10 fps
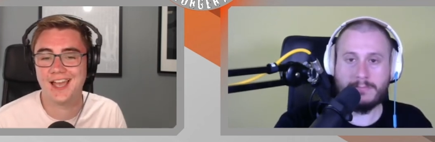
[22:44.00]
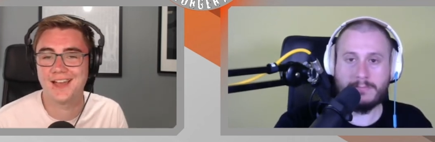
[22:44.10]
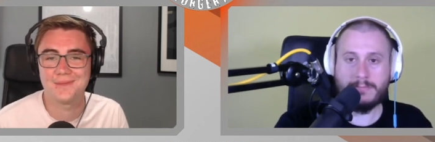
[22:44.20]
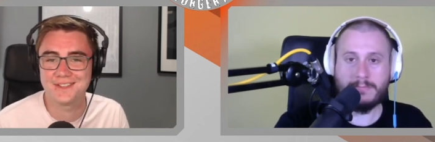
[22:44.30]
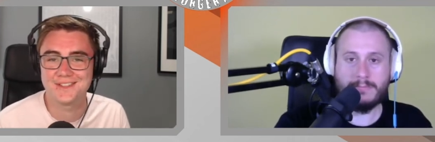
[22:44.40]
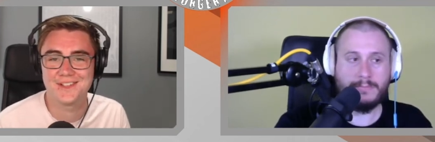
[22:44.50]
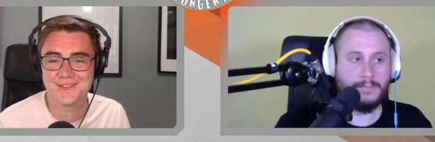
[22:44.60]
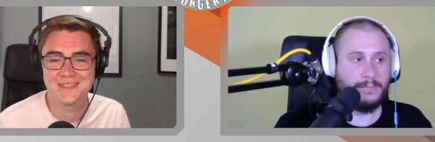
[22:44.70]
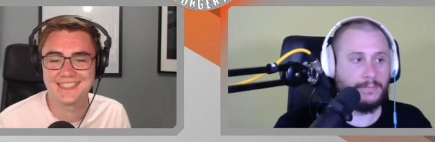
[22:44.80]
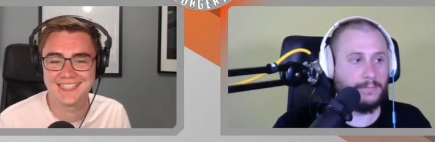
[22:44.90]
Speaker 1: happens. Do you
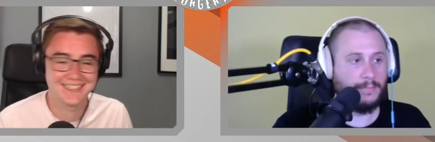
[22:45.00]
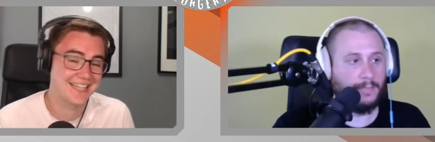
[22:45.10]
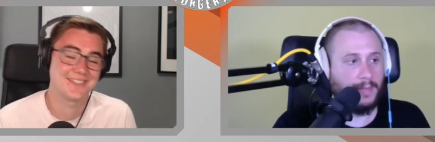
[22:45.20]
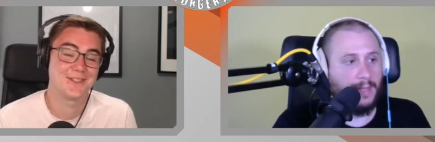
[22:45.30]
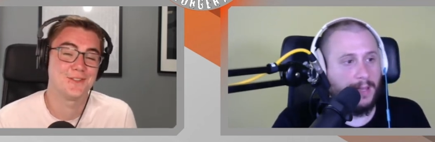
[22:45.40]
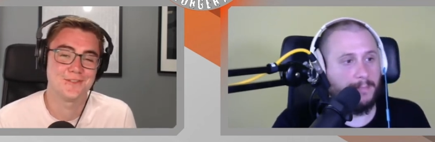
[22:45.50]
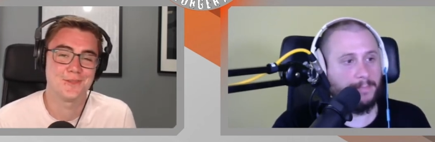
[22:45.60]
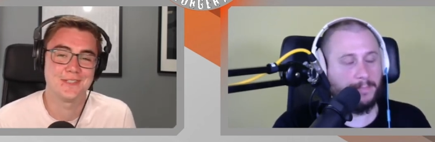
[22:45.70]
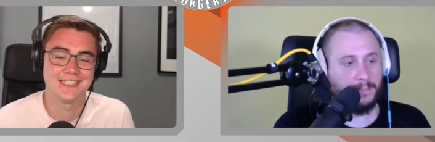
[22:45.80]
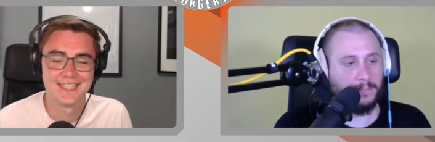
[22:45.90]
know what I mean? Like, that's good yeah.
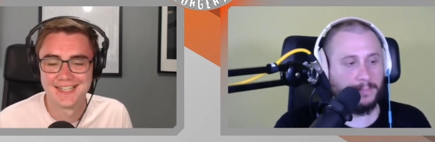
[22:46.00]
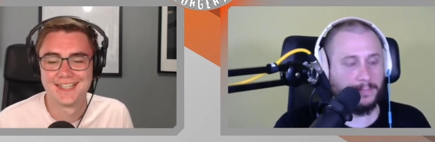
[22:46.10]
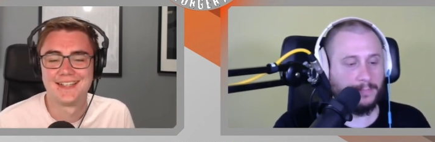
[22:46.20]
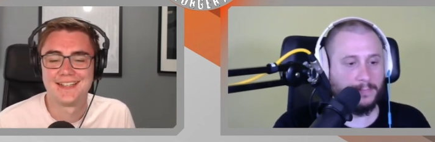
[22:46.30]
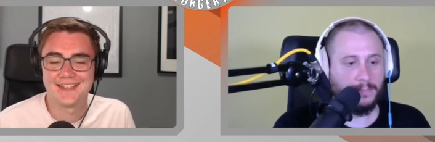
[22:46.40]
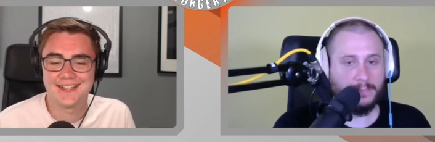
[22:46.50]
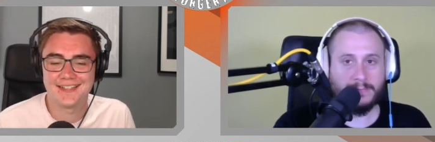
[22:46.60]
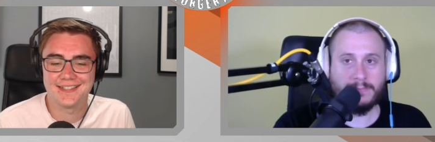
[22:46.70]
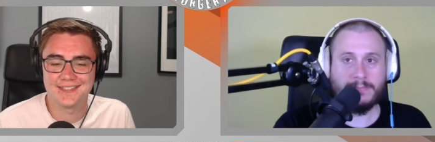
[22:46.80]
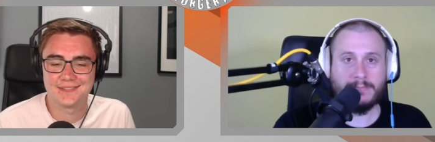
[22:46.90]
for me.
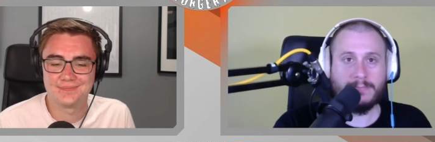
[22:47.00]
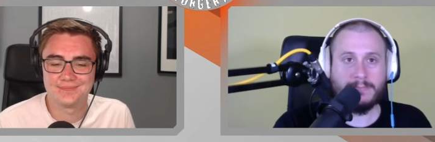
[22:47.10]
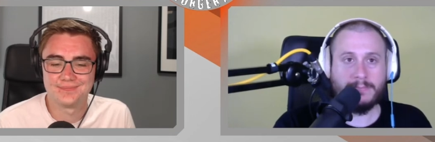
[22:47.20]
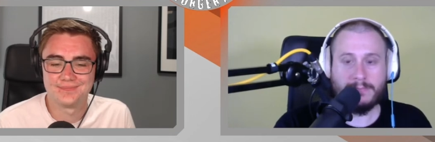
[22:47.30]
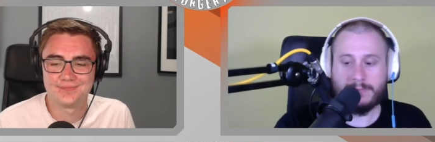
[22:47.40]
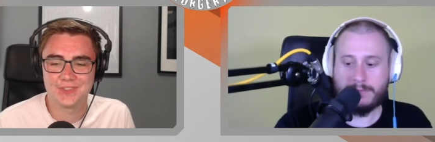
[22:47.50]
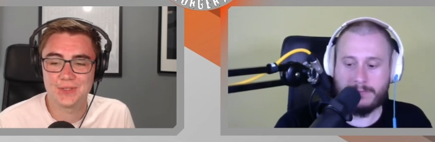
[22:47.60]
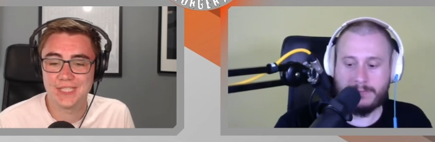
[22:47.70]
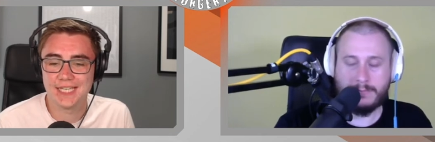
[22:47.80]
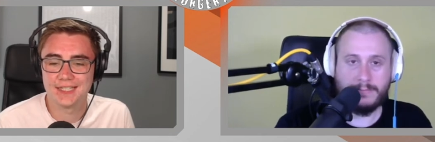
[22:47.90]
Um,
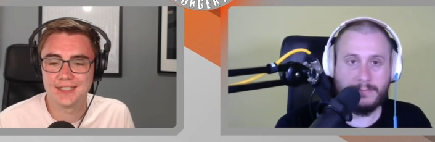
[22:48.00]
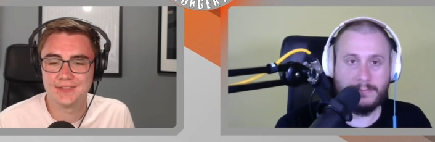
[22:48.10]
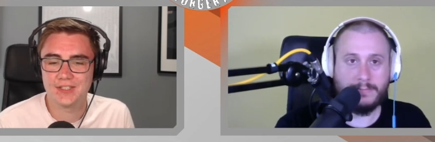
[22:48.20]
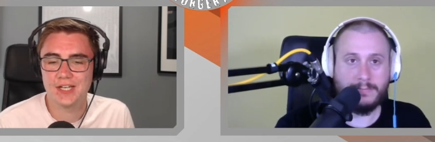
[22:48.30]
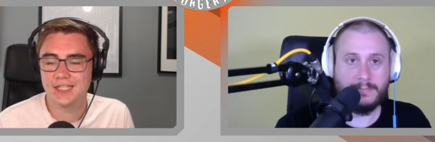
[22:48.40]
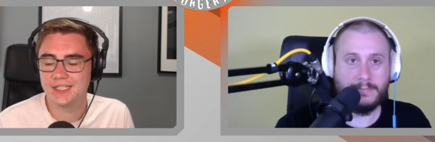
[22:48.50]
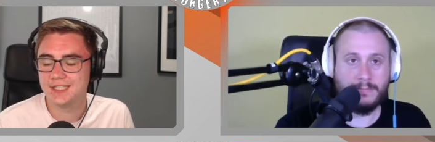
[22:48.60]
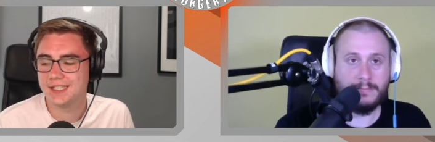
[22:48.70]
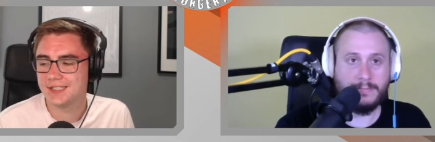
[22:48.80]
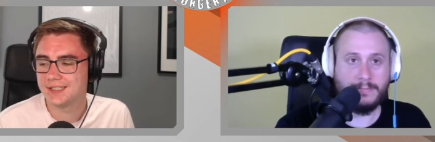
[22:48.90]
so yeah, have you got
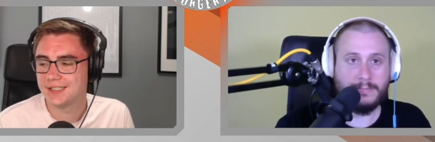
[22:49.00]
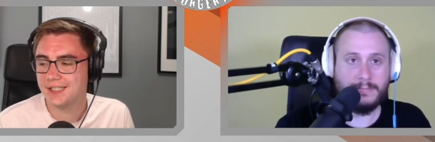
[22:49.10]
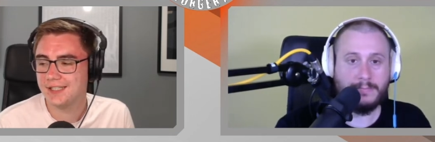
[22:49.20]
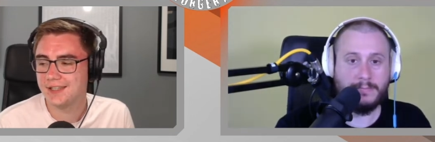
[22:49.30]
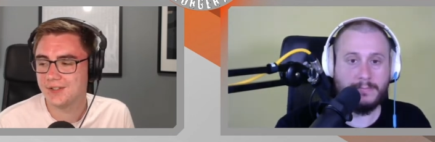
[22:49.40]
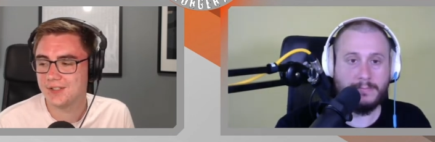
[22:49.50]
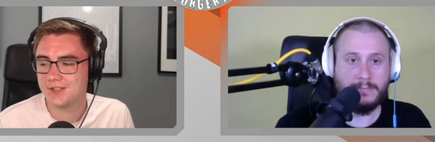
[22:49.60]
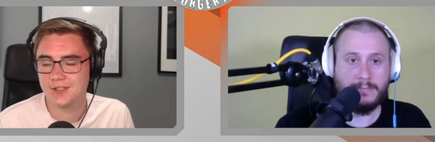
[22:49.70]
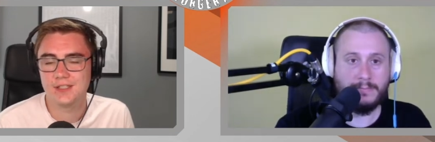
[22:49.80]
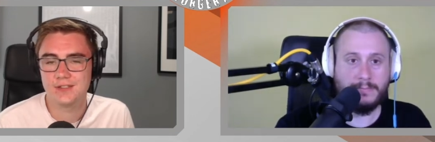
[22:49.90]
any uh, any
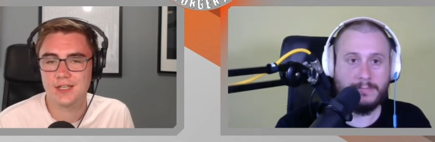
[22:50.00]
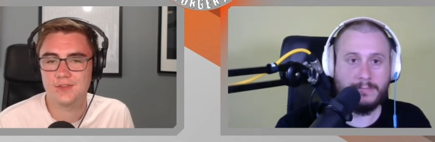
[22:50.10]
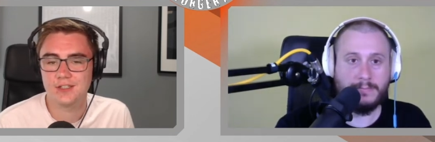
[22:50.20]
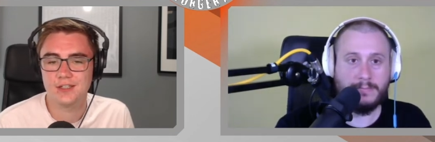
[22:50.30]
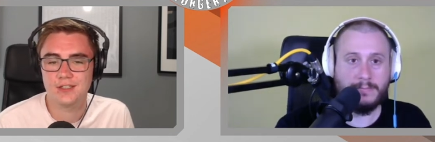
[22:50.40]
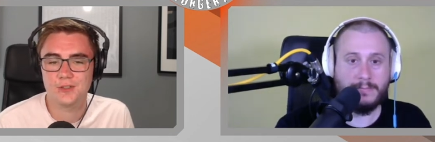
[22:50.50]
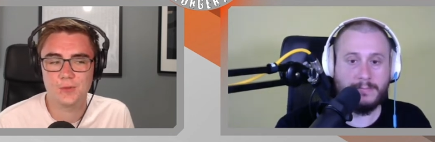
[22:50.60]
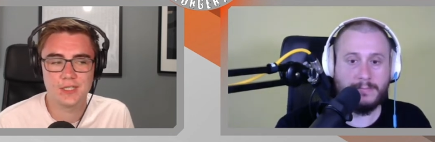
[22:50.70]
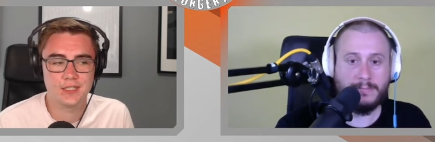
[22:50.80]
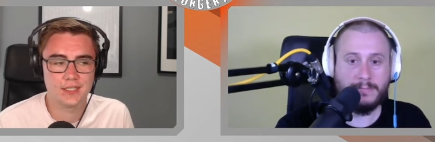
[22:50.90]
thoughts? You think you
Speaker 2: definitely think you're
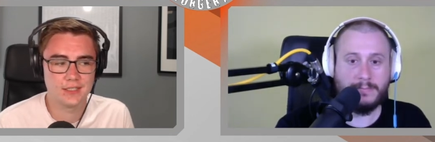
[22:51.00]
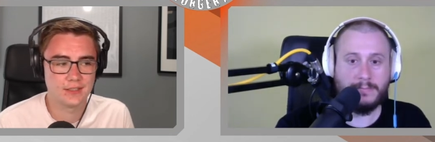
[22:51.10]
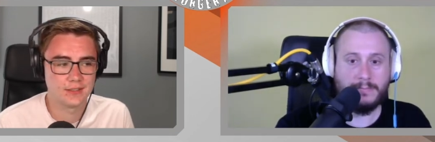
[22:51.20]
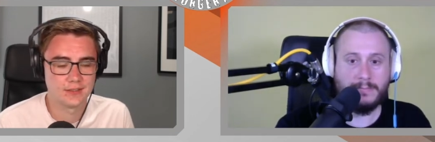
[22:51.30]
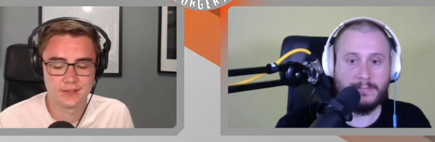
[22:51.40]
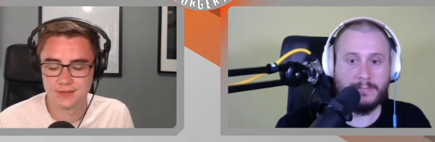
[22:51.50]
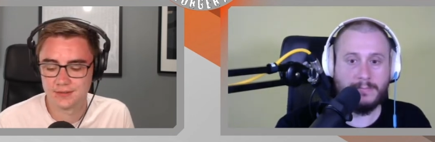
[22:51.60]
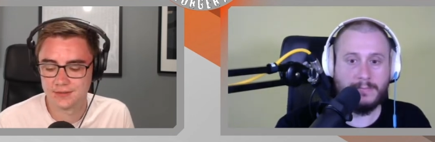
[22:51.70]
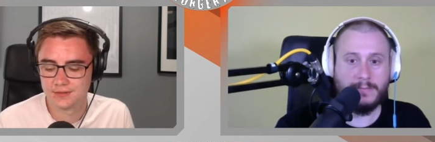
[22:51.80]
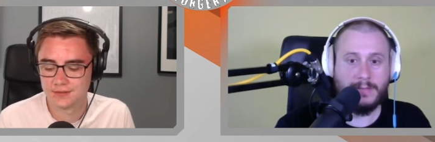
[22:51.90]
winning then?
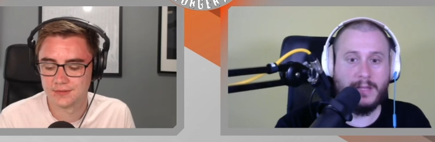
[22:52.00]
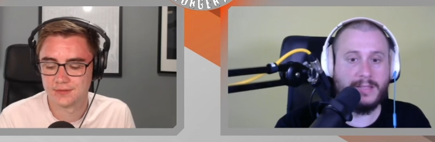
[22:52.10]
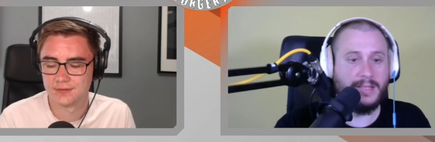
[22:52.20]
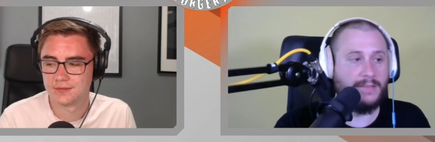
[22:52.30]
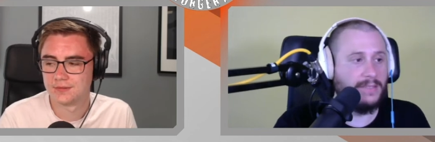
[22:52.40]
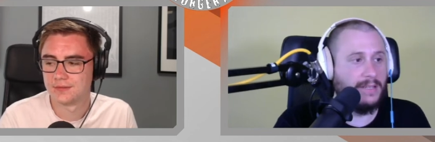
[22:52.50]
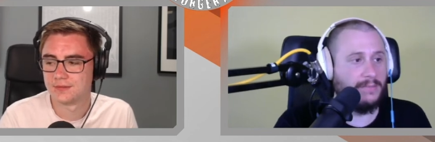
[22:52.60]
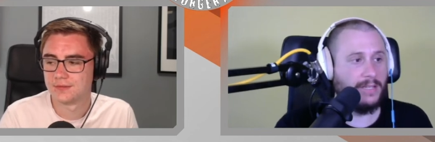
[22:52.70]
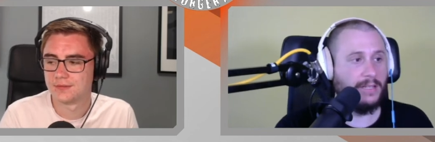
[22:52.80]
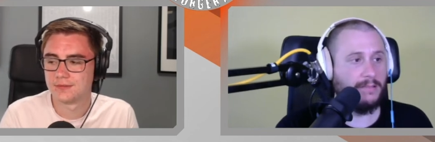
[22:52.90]
No, it sounds
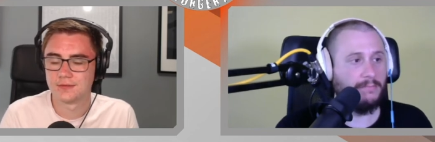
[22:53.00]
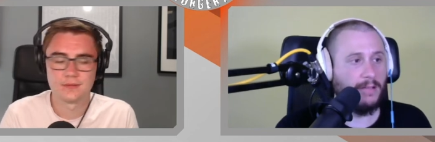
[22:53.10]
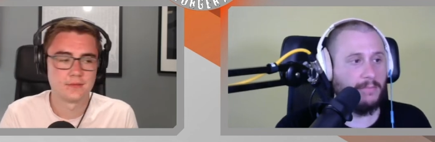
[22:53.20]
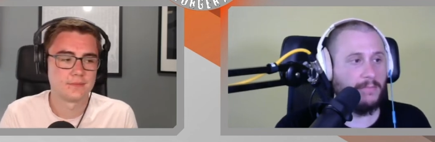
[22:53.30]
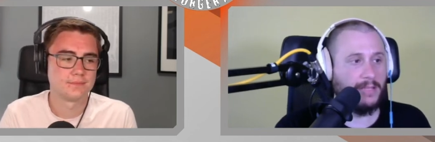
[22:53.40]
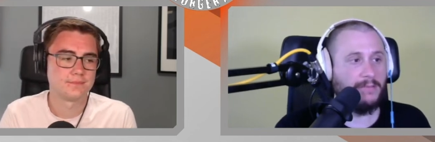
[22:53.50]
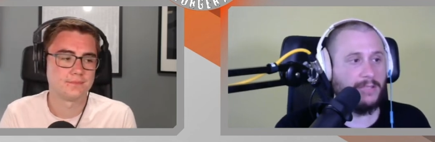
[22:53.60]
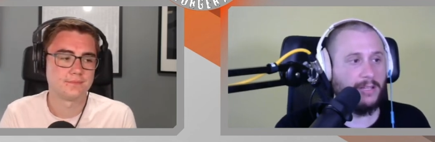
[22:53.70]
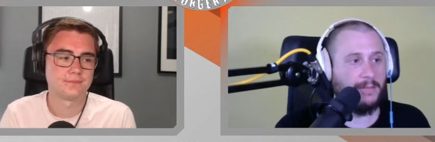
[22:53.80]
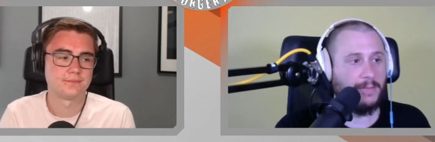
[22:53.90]
sounds good. Um,
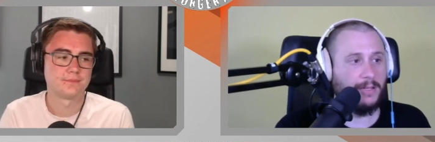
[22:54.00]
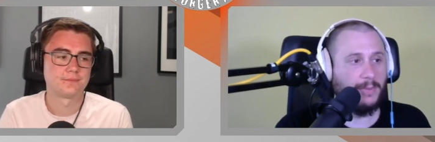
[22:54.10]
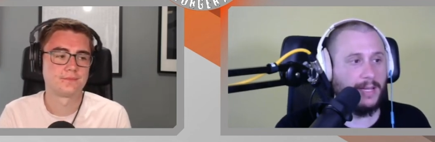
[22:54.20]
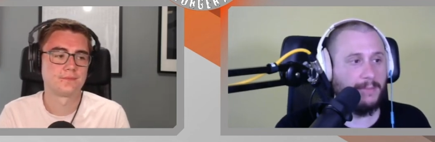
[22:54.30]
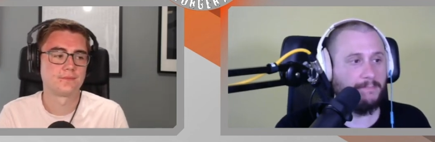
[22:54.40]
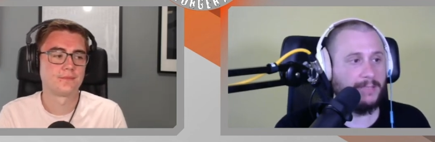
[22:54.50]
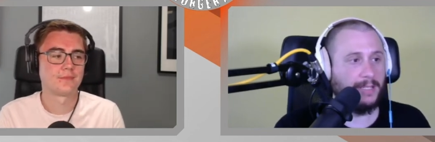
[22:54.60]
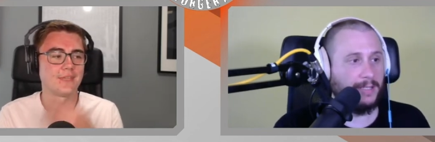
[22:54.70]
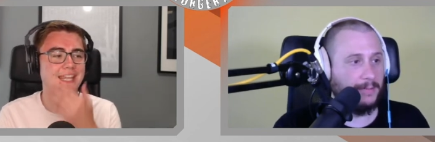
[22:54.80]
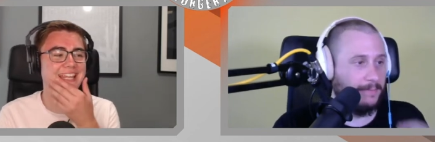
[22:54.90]
sounds good. I'm going to win it.
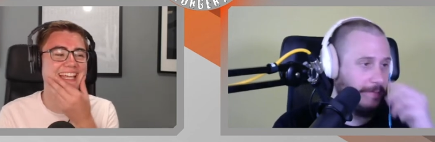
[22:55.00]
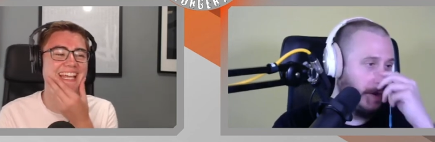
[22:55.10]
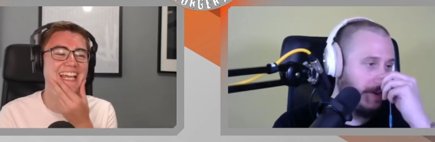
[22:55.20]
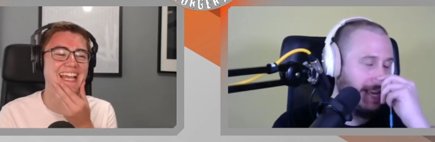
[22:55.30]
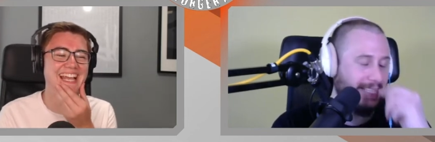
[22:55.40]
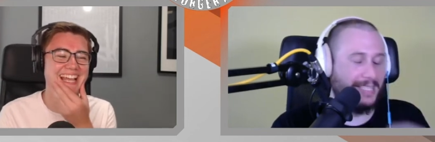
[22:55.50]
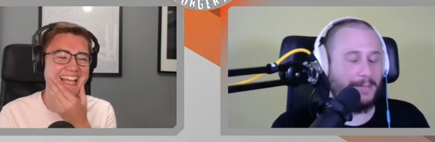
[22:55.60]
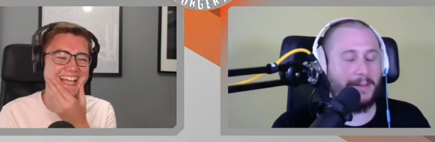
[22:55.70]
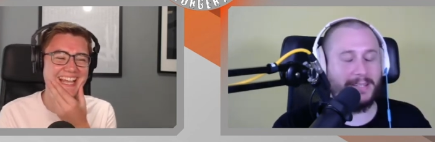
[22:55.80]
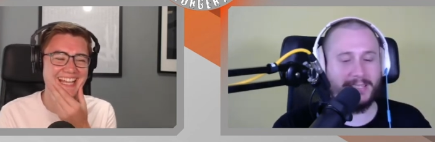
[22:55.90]
So no, it, to be